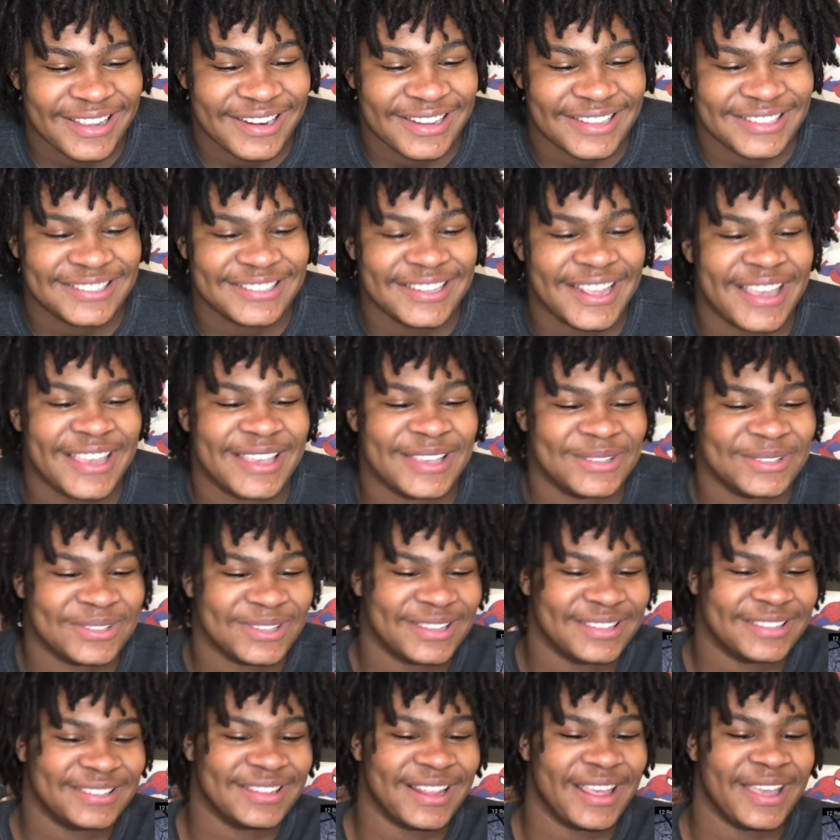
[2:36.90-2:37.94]
and the snake
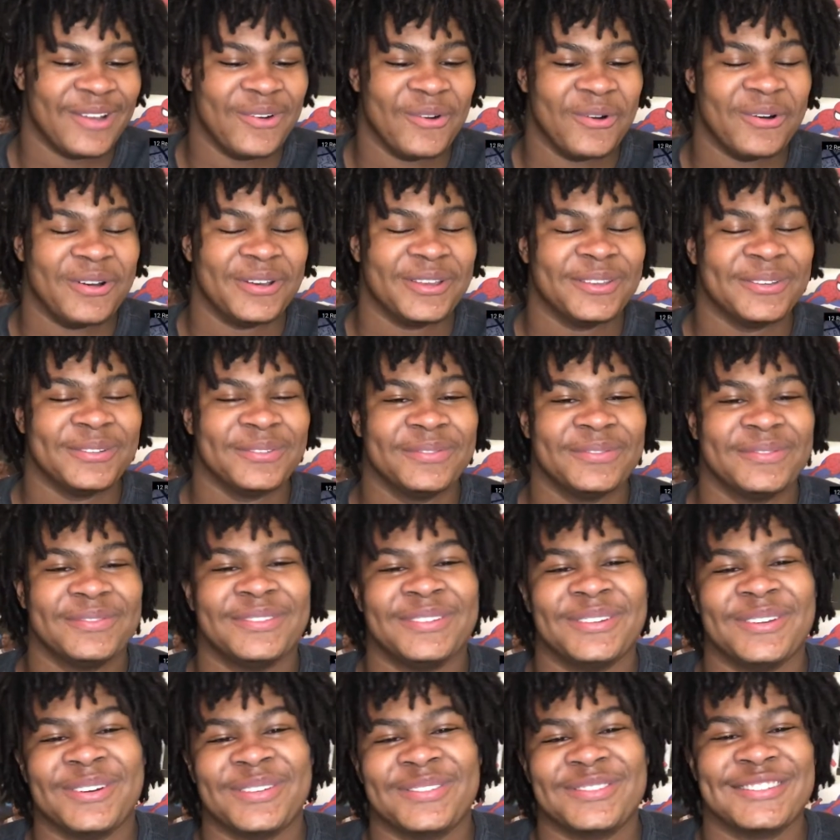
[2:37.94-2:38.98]
is like on him.
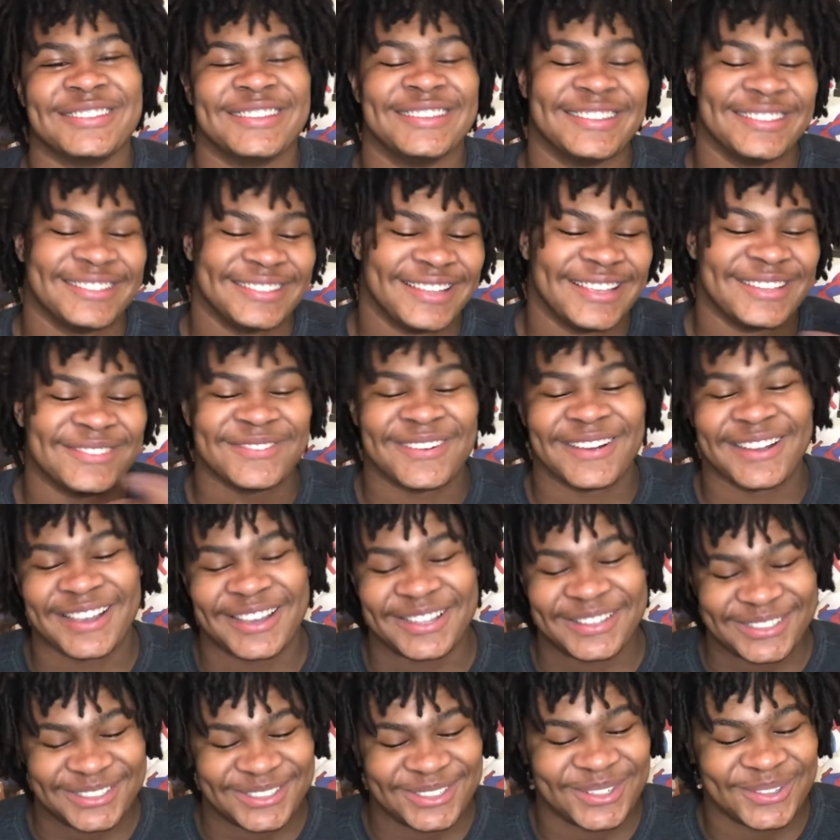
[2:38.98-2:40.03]
You know what I'm saying? That's where I
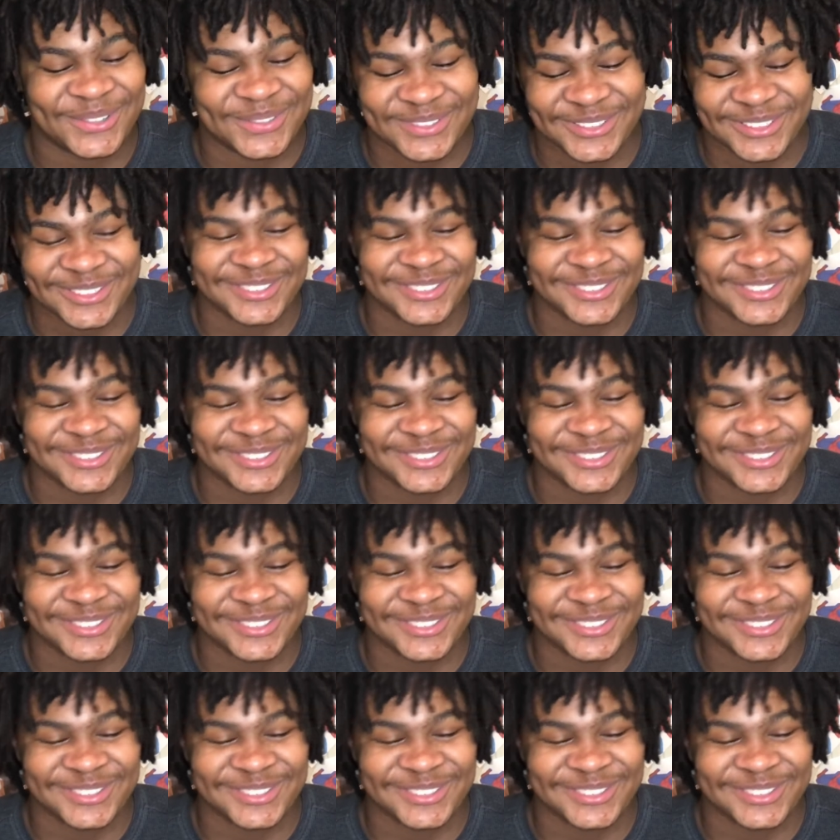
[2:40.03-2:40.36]
got the joke from.